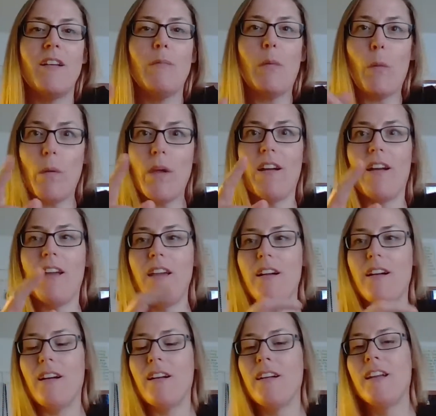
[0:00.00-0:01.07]
but we are
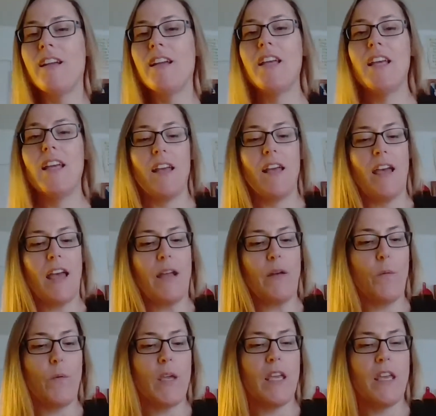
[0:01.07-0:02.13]
here.
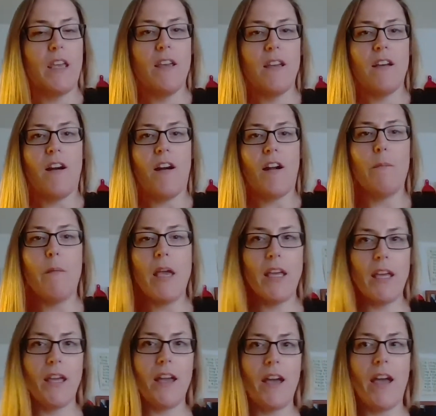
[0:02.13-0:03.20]
And we are
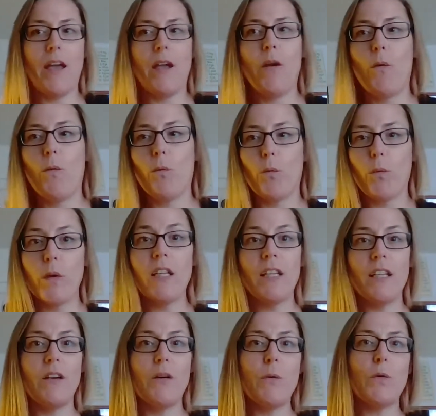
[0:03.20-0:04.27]
making a
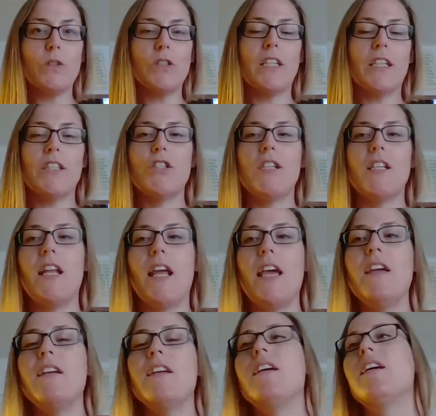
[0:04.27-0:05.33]
really cool dish
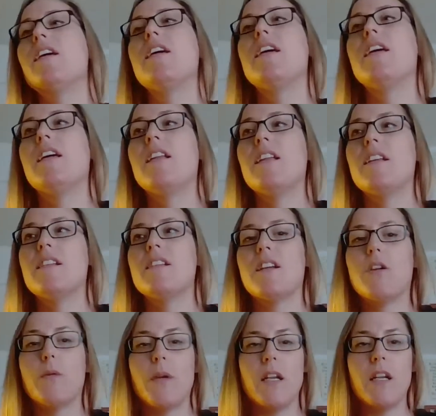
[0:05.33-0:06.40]
today. It is a
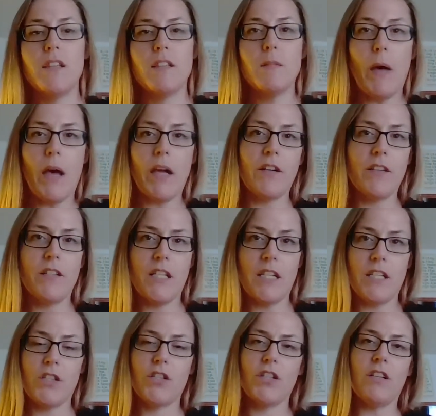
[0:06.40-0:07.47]
Korean inspired
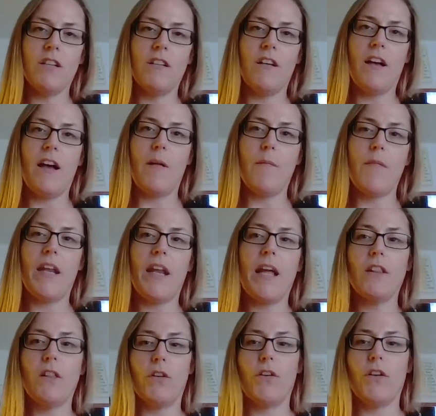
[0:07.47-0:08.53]
dish that
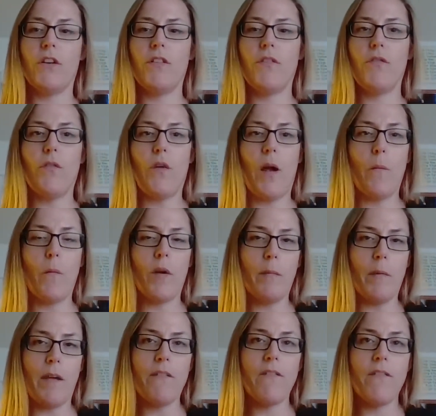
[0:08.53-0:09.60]
I learned from one of
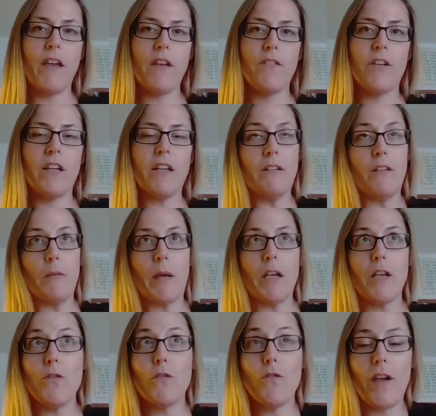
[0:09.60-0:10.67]
my favorite, or my
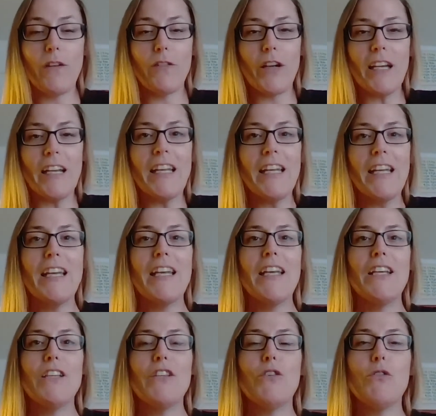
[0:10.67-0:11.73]
new favorite
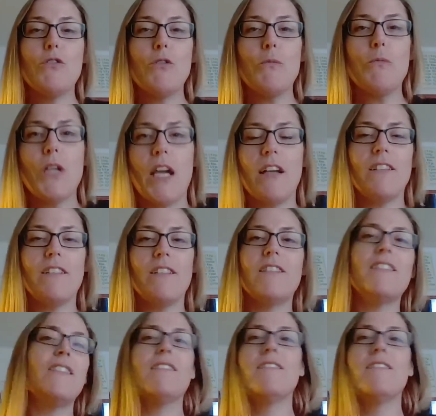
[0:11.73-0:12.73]
YouTube channel